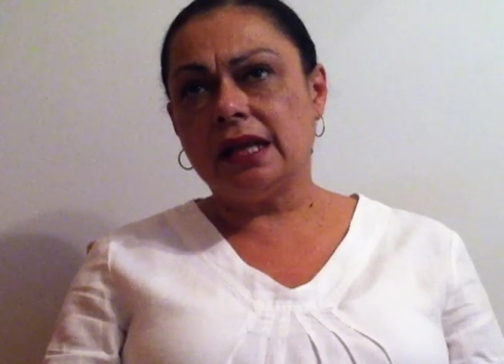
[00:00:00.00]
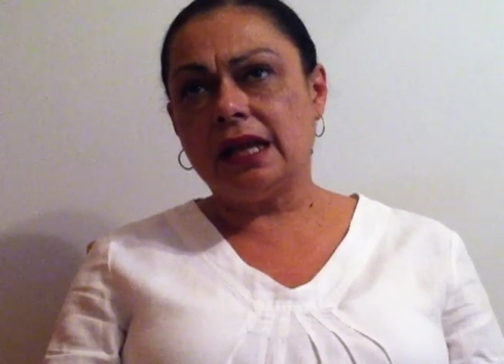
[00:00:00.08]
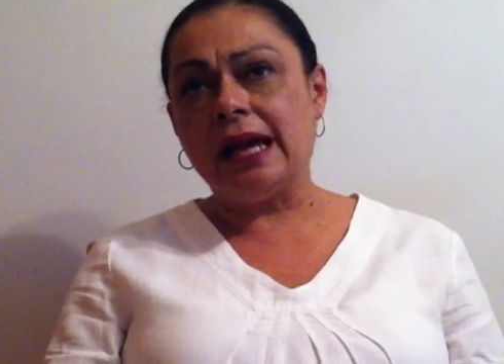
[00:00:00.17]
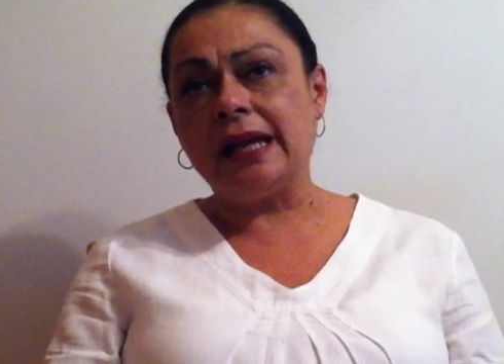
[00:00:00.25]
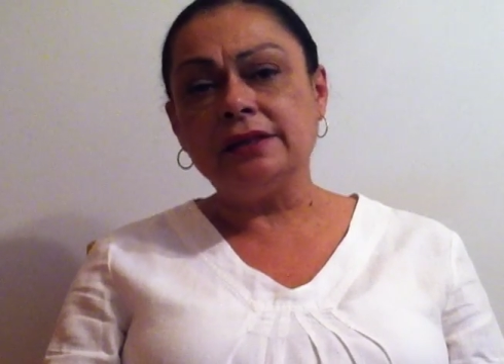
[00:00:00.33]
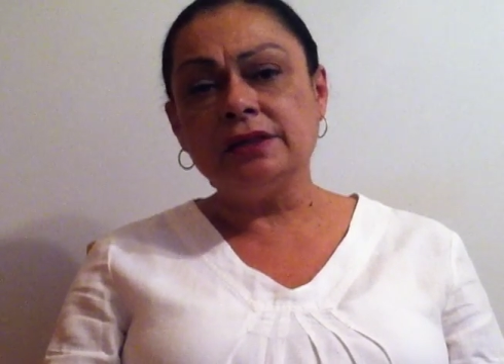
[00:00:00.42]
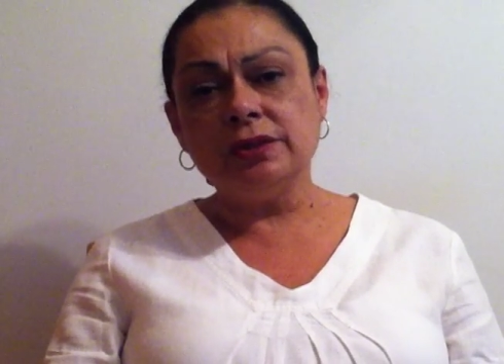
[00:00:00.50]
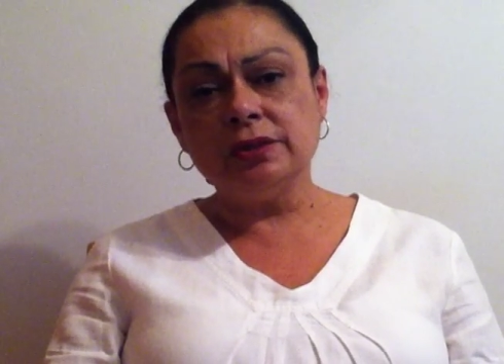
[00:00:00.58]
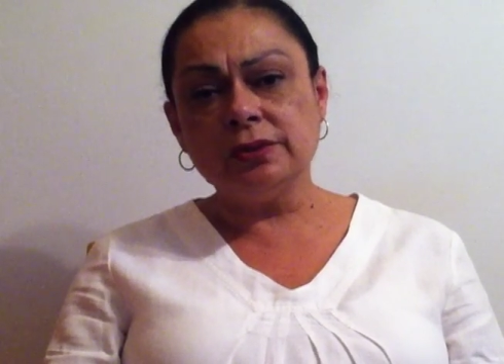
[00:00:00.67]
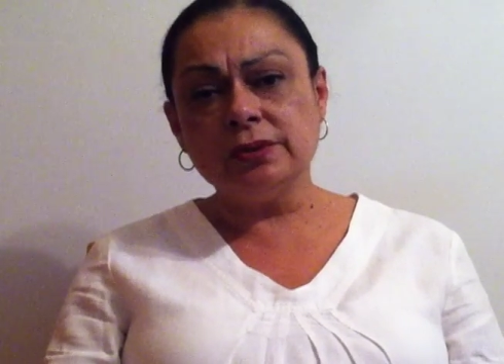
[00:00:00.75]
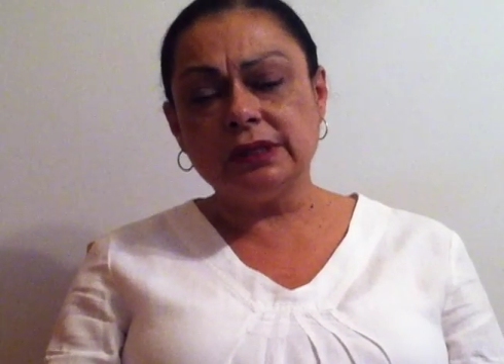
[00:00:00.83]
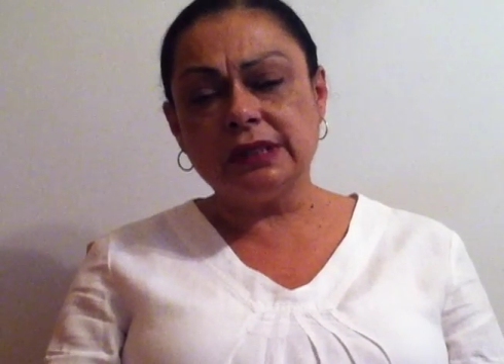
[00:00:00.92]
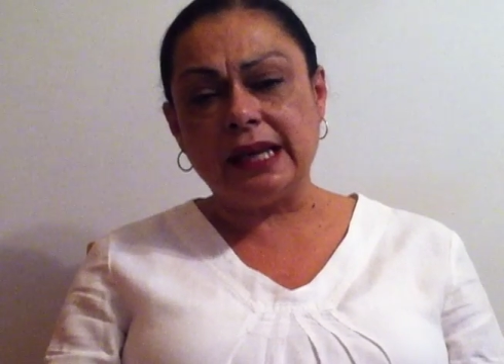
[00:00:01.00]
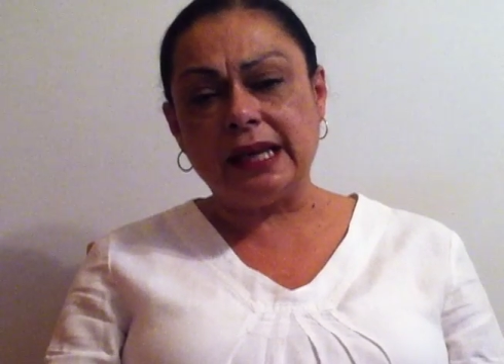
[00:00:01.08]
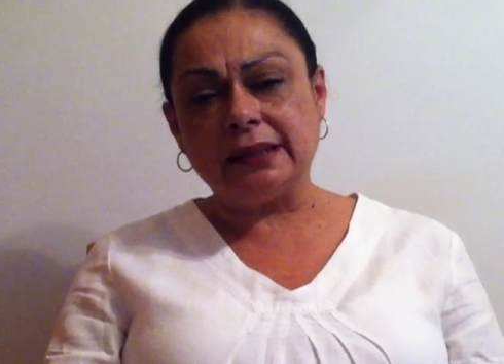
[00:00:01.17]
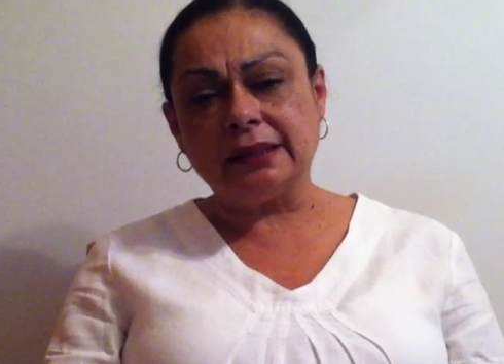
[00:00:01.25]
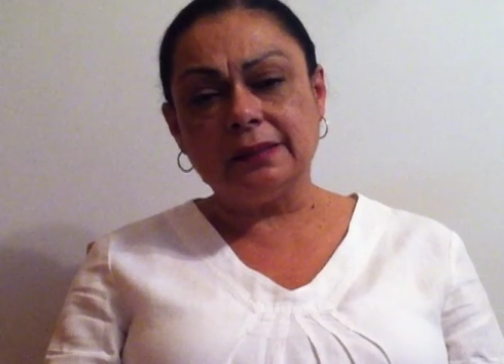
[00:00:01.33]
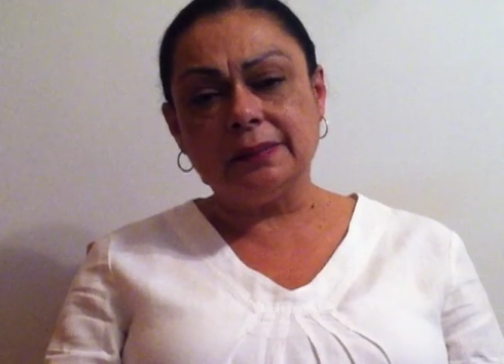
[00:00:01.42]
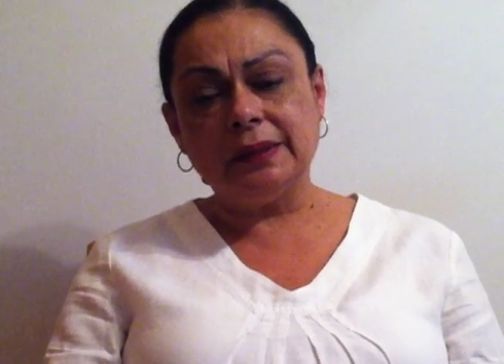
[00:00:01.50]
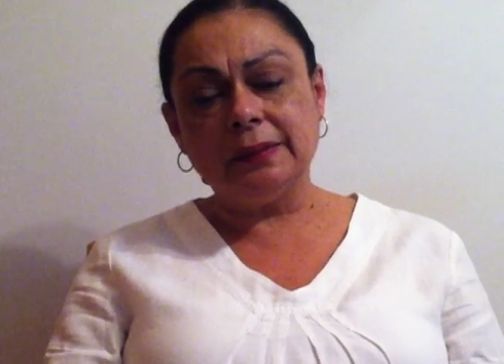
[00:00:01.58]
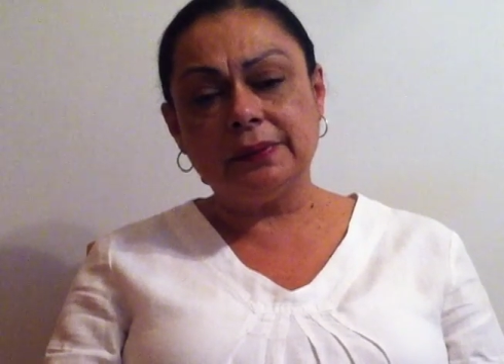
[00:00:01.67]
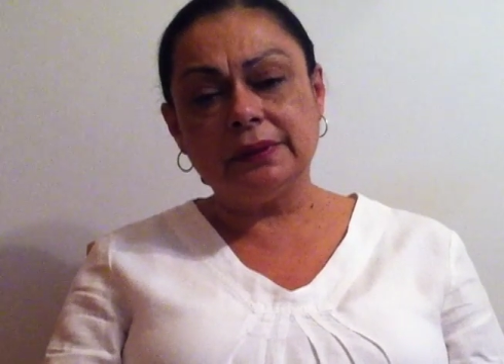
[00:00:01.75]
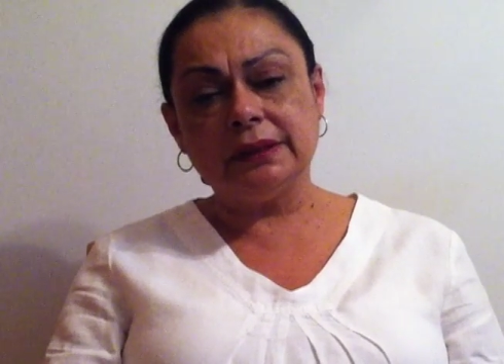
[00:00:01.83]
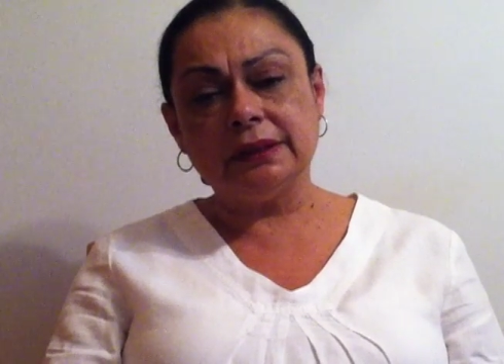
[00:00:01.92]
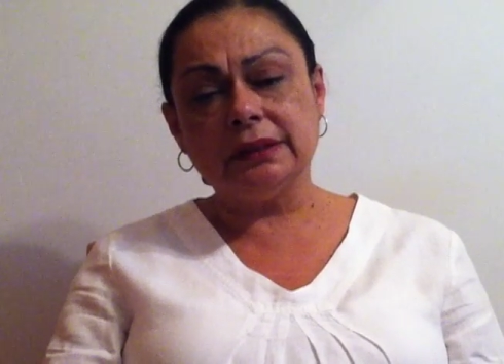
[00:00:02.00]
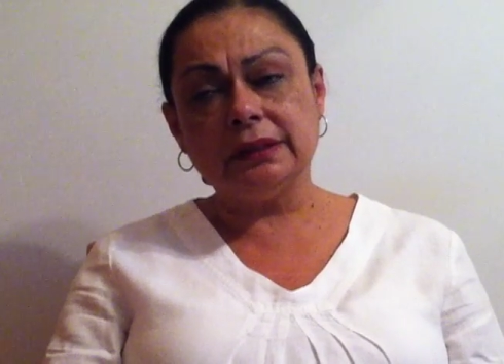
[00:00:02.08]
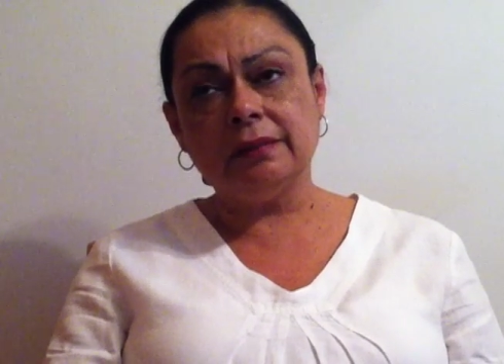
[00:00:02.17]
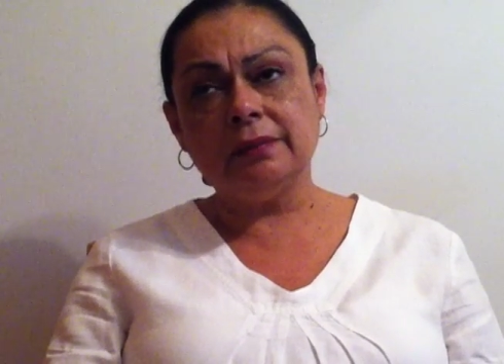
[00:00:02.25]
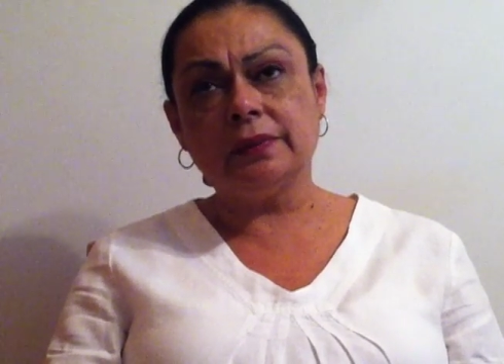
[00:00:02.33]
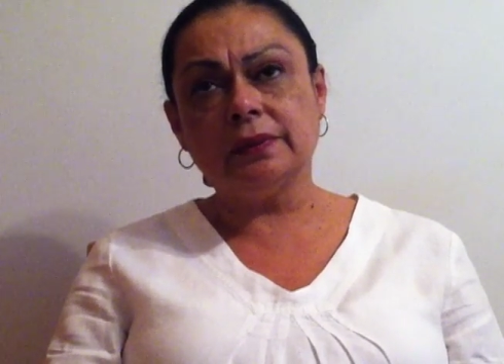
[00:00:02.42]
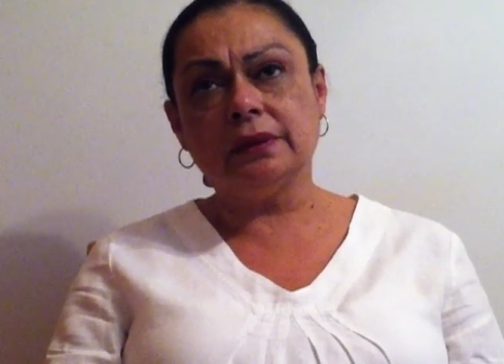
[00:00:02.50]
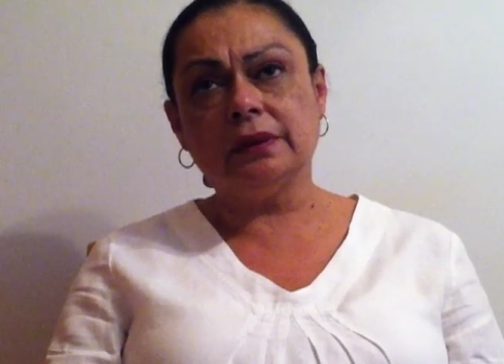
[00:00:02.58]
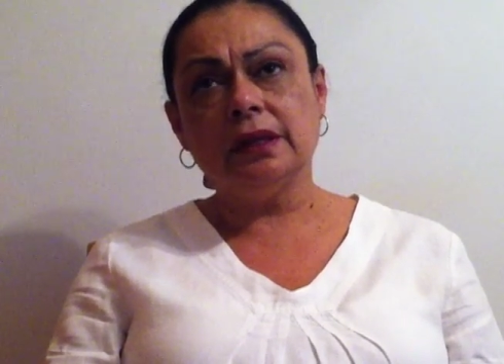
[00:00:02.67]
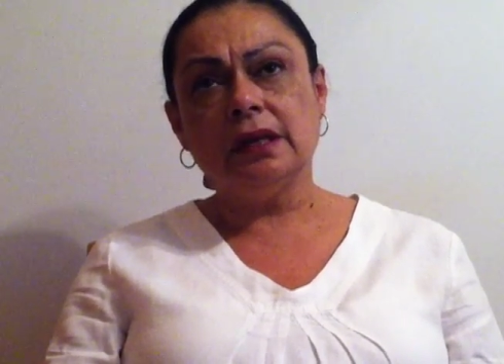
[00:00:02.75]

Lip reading: I knew that the people in the tumbrel